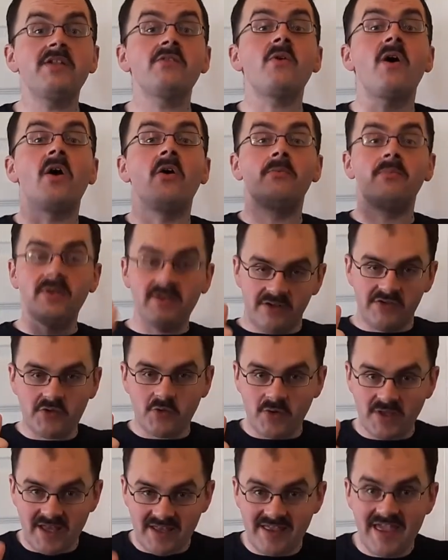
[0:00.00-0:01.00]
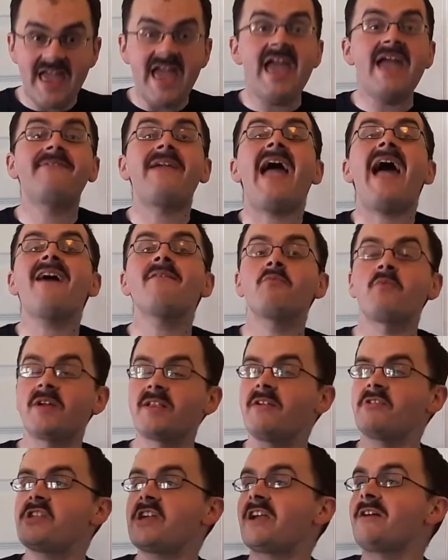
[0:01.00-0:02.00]
I hope you enjoyed it. If you have, why
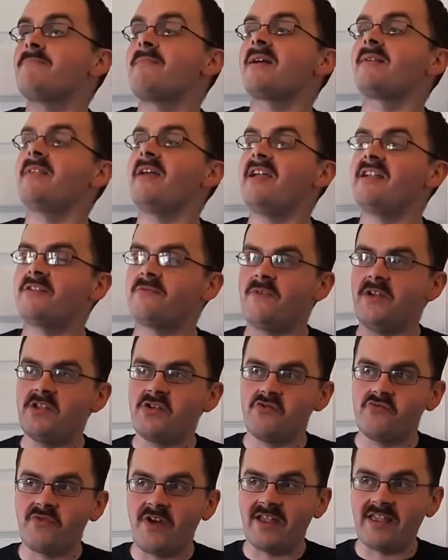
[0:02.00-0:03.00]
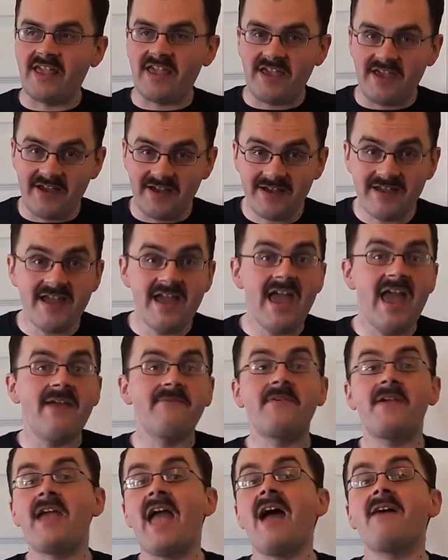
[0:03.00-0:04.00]
not check out my latest video right here. If
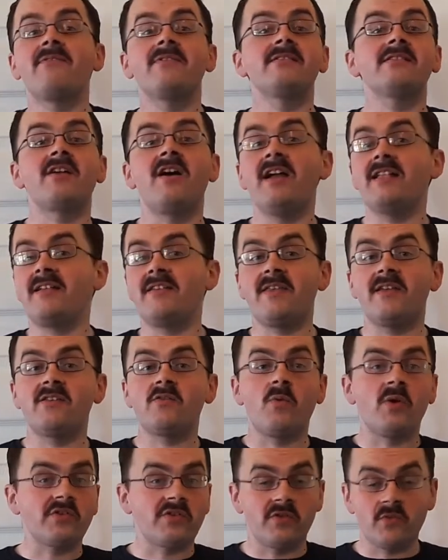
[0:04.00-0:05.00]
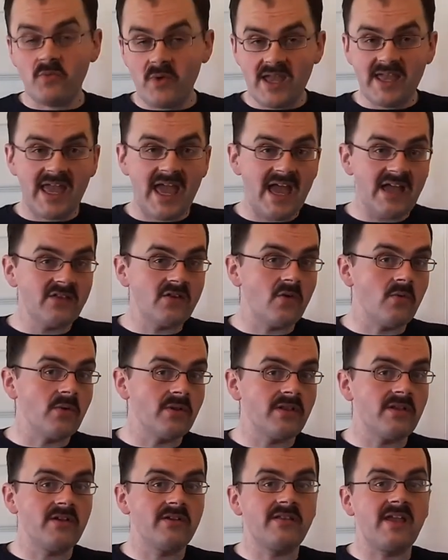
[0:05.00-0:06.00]
you haven't got anything to watch on the weekend or one of
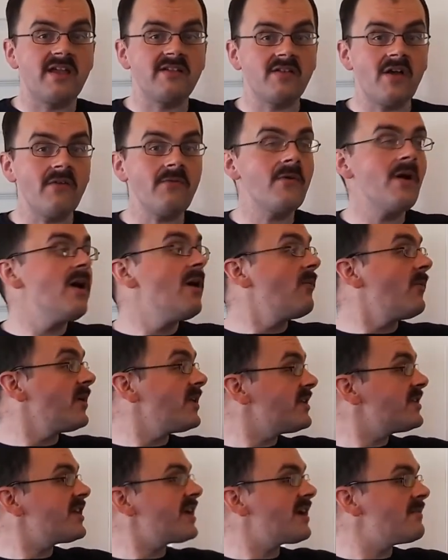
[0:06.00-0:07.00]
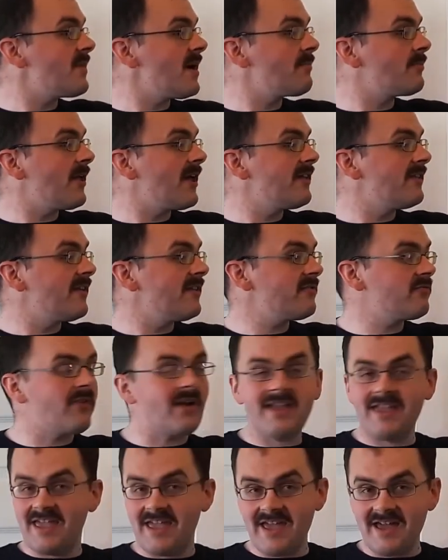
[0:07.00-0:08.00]
your days off, why not check out my playlist right
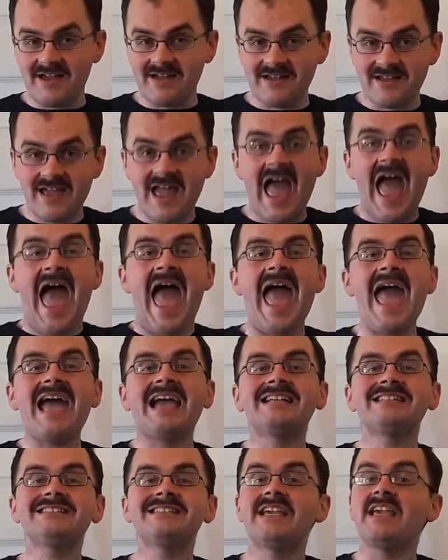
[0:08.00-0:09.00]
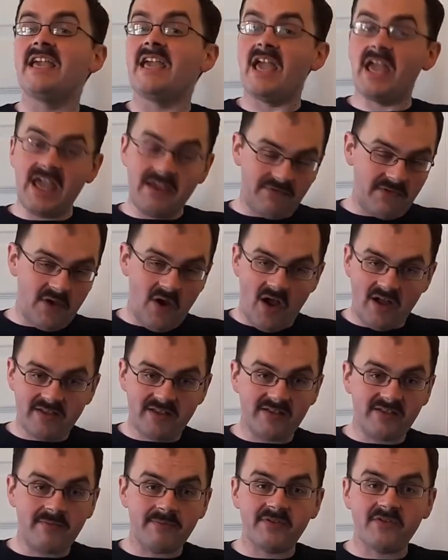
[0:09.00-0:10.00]
here. And if you aren't a
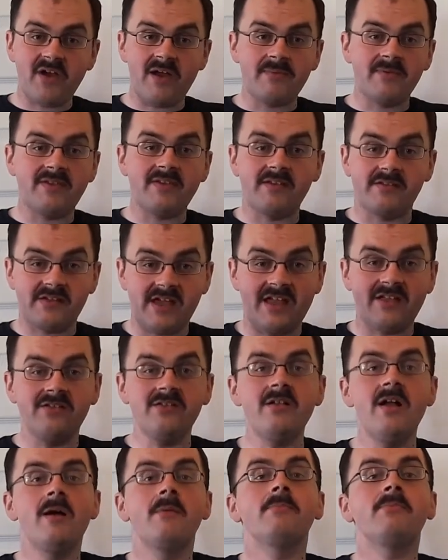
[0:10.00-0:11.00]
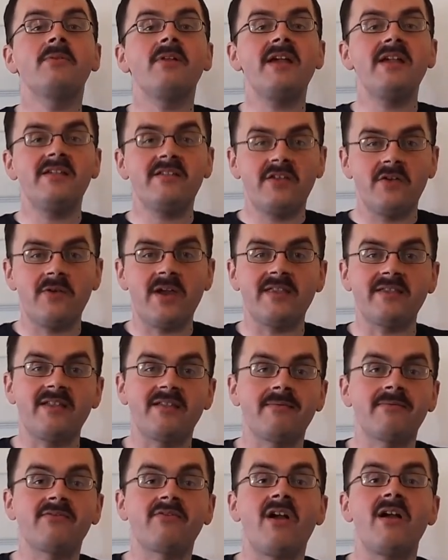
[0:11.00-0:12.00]
subscriber to the channel, please do hit the
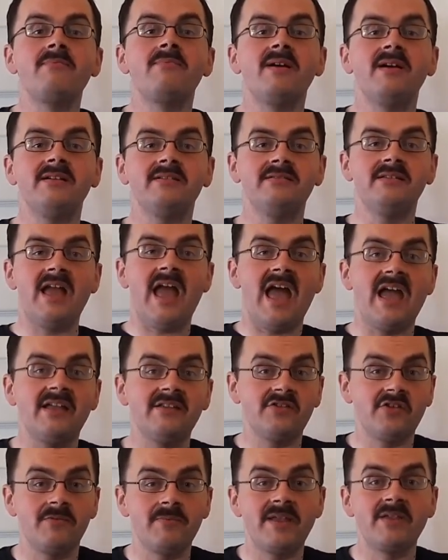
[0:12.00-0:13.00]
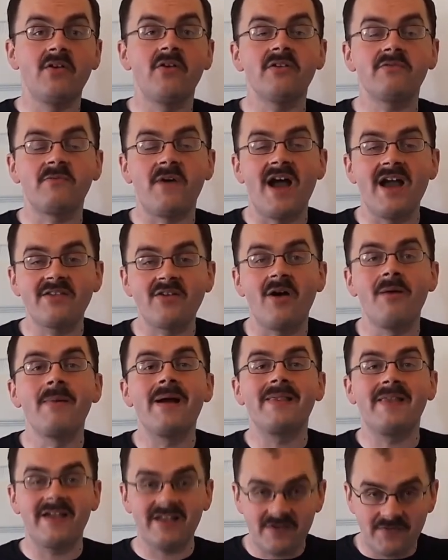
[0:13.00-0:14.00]
subscribe button and you'll be notified on my
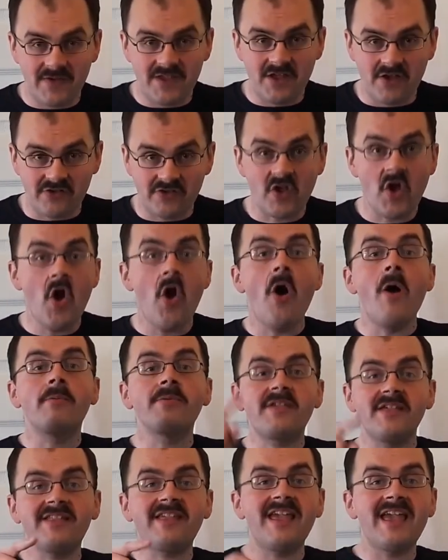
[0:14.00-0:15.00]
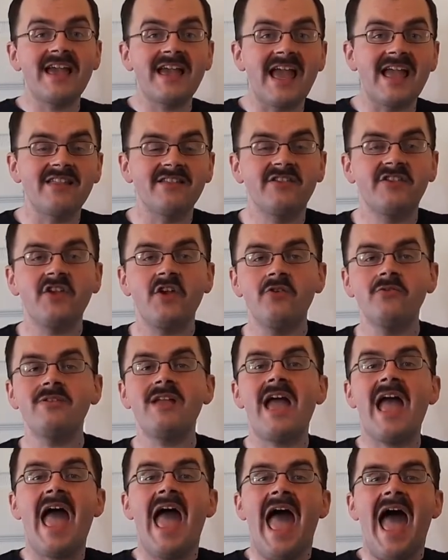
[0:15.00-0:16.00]
latest videos. Hope to see you again soon.
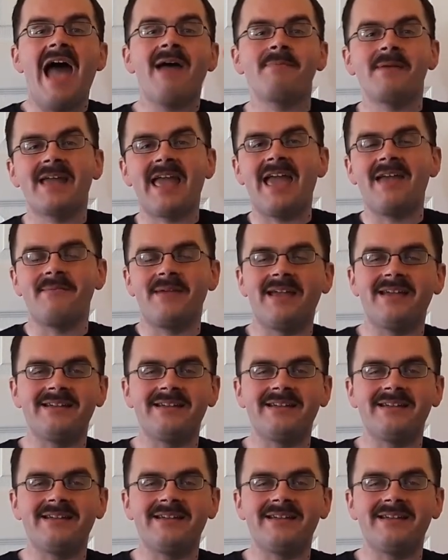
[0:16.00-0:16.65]
Happy gaming.